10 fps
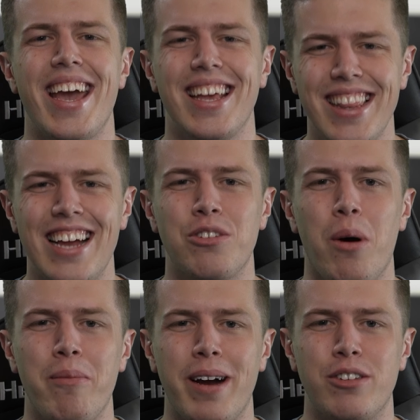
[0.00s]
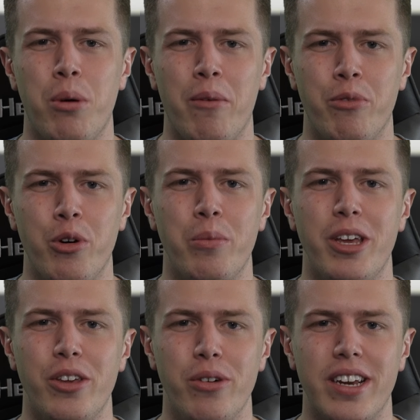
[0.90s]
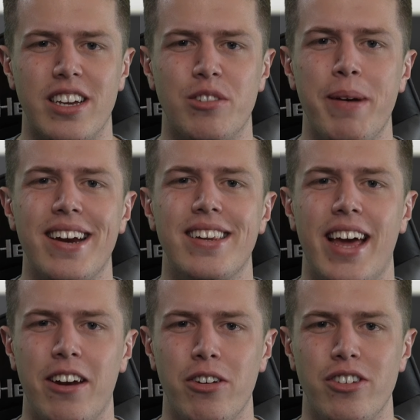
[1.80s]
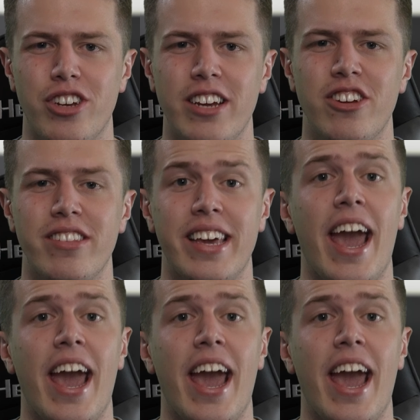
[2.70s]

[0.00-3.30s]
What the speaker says: In that 12 by 12 room, you can expect that it'll change out the